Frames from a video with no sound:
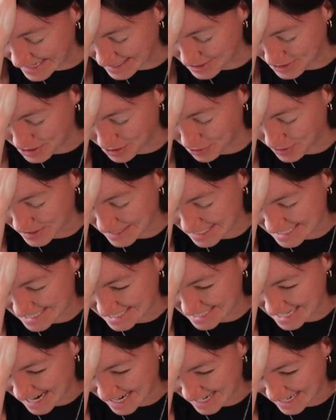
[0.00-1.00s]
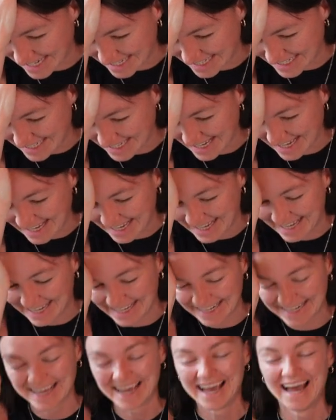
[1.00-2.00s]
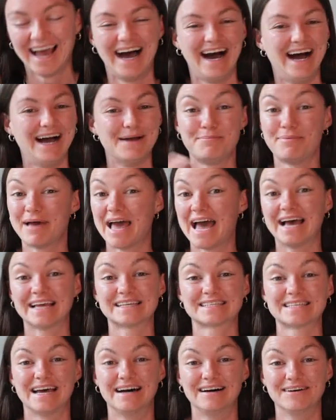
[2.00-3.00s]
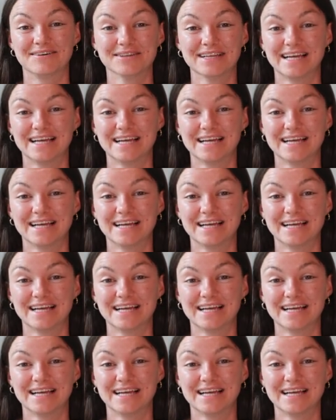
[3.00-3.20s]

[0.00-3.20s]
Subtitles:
into his side, and I pass out.